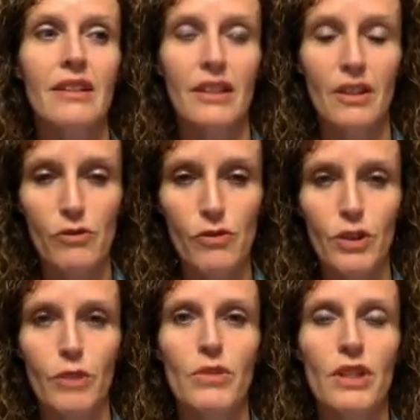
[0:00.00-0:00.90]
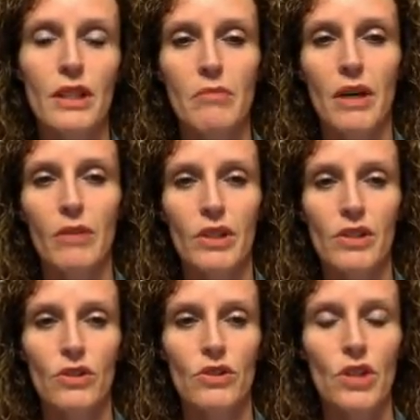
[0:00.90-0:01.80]
confirmed in my
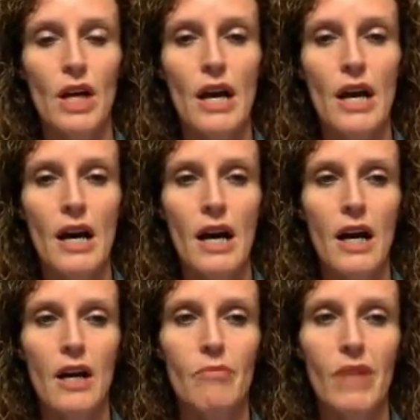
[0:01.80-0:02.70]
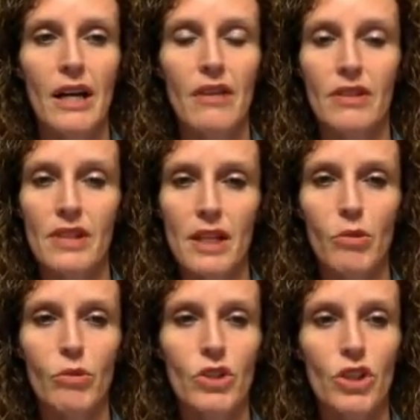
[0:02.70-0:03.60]
research, and the
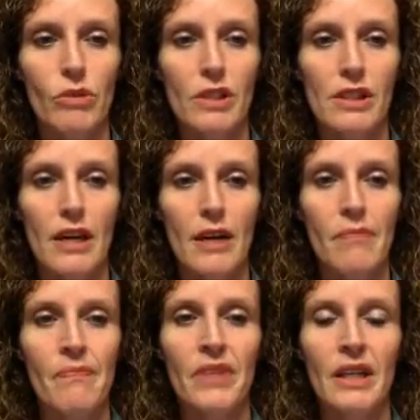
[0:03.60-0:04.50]
table will show us that.